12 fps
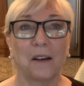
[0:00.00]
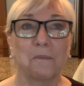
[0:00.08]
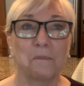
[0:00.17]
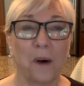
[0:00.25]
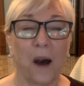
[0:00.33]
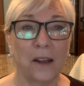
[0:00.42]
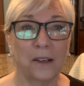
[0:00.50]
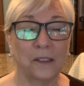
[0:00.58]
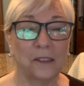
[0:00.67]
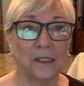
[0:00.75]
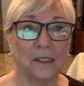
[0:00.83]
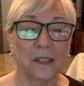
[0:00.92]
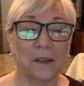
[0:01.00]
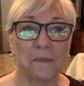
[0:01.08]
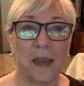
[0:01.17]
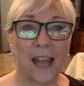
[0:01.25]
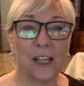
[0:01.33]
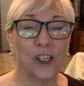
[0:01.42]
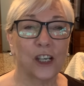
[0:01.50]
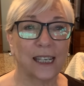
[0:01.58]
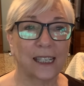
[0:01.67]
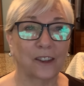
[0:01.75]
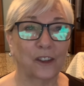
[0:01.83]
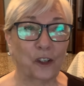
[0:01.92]
bottle, the magic,
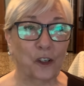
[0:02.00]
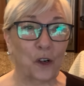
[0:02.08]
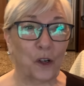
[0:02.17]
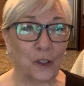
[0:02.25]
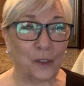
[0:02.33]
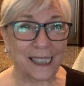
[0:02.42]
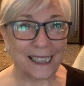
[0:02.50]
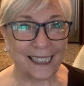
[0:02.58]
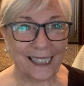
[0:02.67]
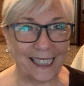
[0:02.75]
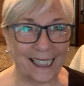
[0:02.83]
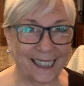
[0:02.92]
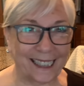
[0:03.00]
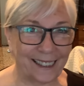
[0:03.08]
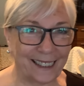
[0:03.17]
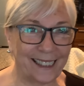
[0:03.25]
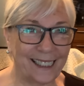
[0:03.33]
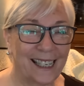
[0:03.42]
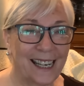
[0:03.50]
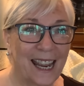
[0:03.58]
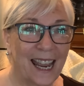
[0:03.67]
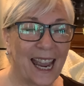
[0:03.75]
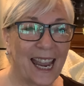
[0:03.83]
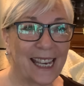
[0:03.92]
the gold.
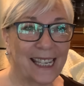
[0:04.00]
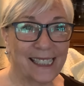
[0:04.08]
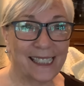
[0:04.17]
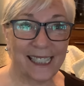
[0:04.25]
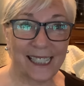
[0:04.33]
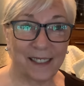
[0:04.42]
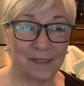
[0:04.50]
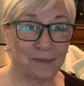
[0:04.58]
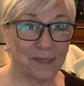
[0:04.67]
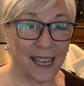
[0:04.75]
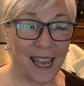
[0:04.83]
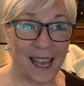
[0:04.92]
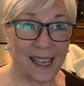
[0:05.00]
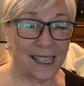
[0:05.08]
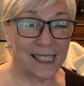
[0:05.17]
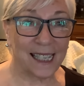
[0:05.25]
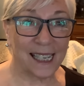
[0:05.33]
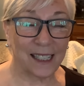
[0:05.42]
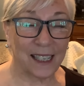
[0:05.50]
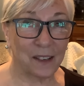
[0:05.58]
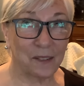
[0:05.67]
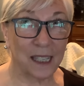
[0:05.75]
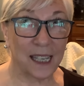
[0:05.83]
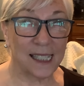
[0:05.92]
and uh, yeah, it's like uh,
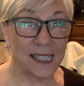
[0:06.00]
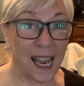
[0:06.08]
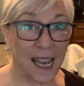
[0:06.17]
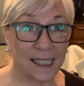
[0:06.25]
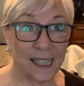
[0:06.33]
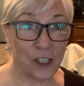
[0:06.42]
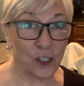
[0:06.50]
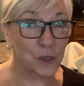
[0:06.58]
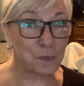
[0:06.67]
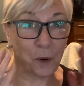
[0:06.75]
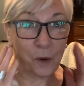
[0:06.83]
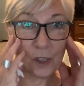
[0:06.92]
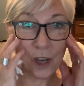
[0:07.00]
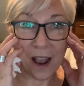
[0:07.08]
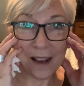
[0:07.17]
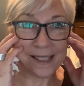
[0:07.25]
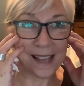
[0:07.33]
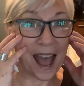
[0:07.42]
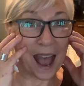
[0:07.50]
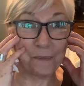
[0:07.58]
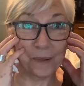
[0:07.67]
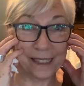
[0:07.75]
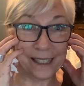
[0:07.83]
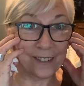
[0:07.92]
what they say, nature's Botox. I
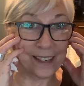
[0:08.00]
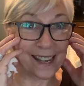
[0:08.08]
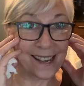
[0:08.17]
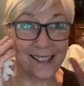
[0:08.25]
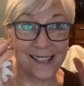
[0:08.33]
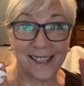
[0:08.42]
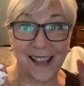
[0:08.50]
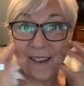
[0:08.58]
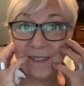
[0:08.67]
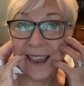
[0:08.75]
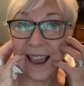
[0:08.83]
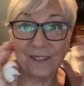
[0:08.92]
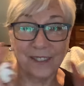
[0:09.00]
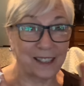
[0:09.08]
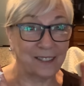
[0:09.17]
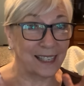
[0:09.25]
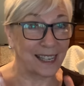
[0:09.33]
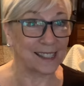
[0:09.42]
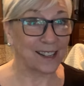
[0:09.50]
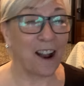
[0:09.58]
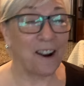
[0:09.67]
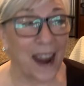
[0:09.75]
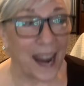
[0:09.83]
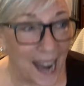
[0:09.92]
believe it is. I mean, I believe it is.
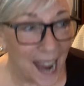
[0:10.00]
All right.